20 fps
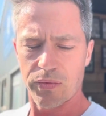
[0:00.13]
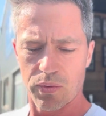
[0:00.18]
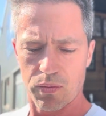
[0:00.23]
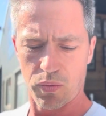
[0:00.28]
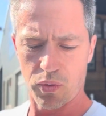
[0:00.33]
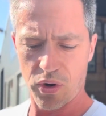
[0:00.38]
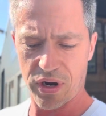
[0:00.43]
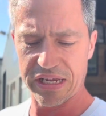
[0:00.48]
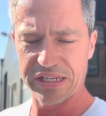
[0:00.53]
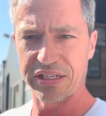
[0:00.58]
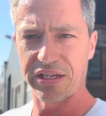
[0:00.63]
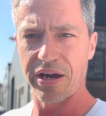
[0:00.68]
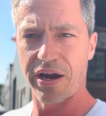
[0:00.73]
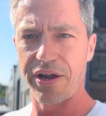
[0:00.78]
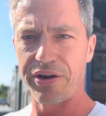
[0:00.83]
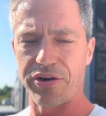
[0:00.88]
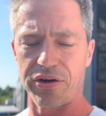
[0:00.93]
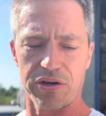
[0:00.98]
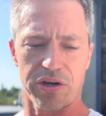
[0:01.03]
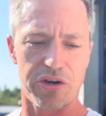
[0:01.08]
what is
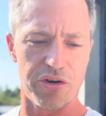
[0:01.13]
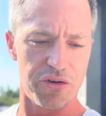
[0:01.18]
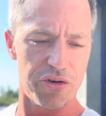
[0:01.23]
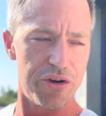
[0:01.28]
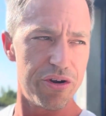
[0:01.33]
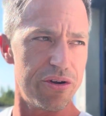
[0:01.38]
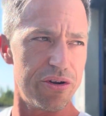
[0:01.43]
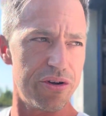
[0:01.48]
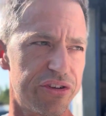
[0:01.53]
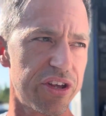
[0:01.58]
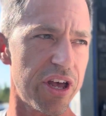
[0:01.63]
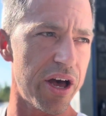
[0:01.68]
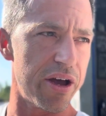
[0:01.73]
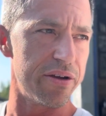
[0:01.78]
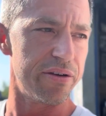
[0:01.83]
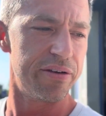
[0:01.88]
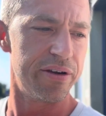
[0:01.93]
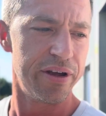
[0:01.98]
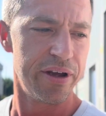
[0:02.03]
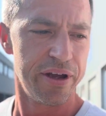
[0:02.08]
going on crew
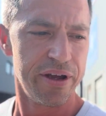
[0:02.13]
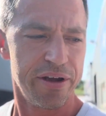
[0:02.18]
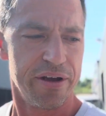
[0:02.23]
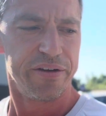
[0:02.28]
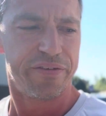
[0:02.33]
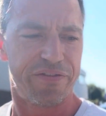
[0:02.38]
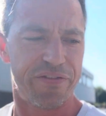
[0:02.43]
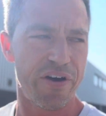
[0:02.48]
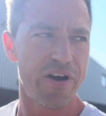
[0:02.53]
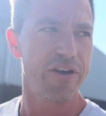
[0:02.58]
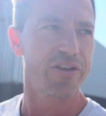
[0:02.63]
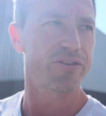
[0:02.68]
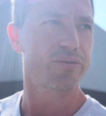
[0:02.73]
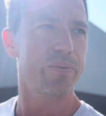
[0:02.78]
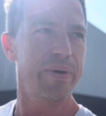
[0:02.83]
so first